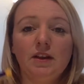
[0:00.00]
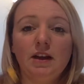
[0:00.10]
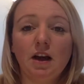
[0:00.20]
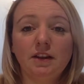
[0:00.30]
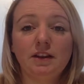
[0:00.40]

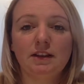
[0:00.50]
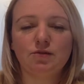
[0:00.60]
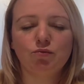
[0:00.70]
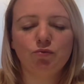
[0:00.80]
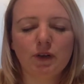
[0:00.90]
The other thing
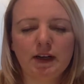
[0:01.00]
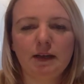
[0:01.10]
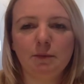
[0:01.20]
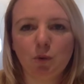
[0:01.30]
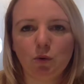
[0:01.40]
that's really
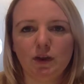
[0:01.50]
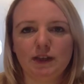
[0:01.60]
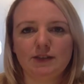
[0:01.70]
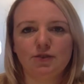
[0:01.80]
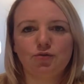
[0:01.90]
important
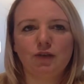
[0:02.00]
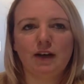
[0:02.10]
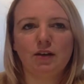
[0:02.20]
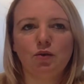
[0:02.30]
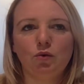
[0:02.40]
is to
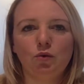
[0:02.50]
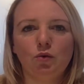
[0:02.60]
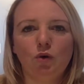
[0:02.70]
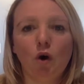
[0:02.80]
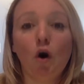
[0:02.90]
track
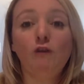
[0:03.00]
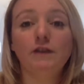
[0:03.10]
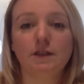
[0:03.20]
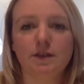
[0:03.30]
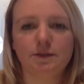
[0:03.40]
your
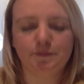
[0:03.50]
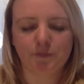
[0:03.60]
offers.